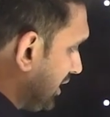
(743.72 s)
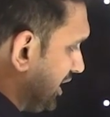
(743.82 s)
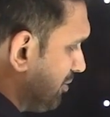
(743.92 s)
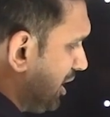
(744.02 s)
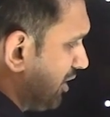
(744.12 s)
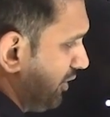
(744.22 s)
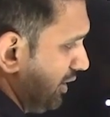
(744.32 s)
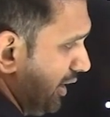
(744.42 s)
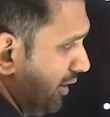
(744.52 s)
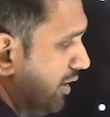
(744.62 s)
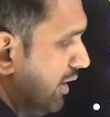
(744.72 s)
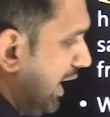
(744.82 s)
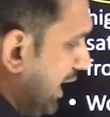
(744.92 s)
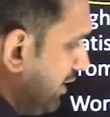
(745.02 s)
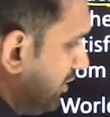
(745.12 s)
Denmark, Finland.
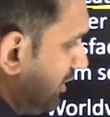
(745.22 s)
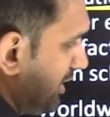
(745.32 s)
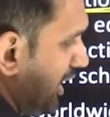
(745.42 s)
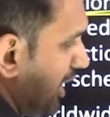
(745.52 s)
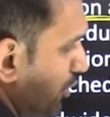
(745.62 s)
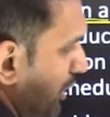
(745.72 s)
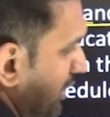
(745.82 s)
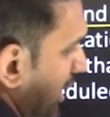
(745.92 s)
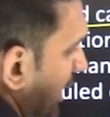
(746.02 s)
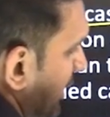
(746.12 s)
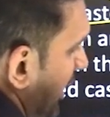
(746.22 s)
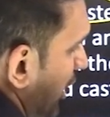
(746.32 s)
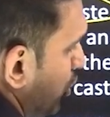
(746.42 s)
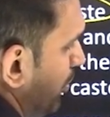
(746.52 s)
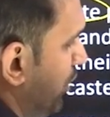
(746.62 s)
And with regard to India, India
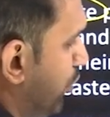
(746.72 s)
occupy